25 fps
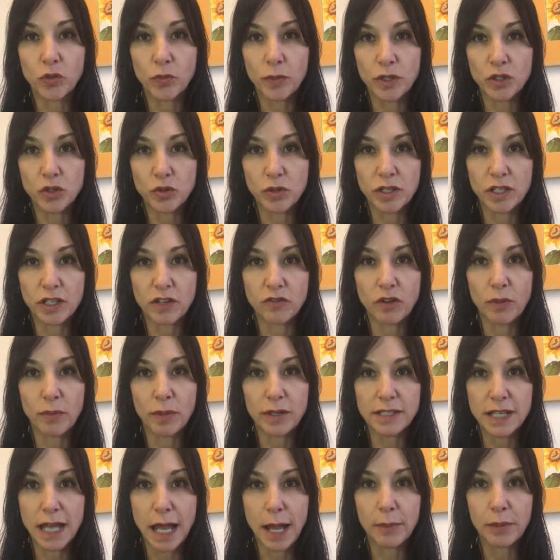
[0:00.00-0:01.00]
between different
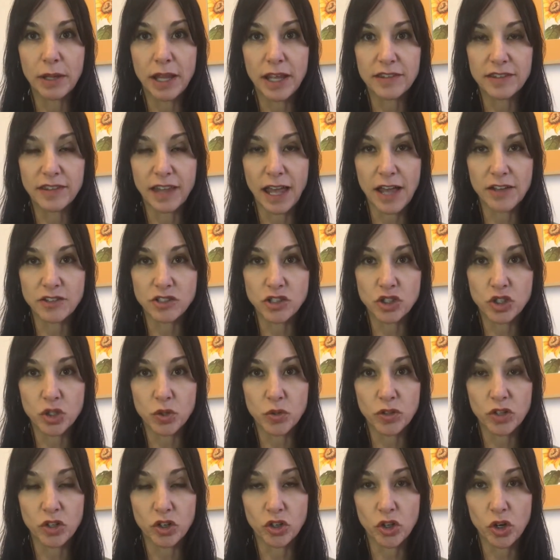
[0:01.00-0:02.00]
metabolites that has to do
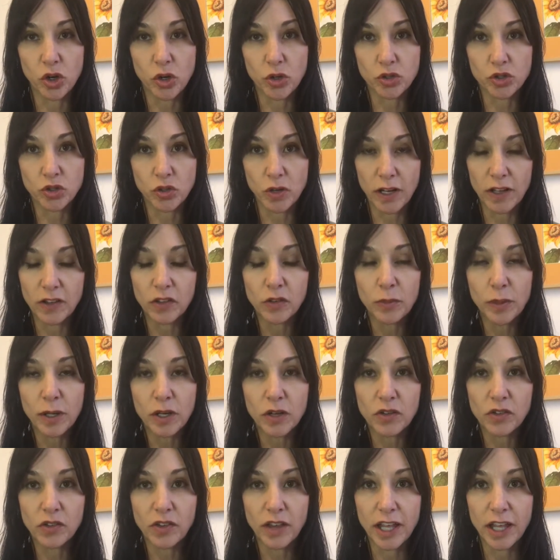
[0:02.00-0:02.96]
with your neurotransmitters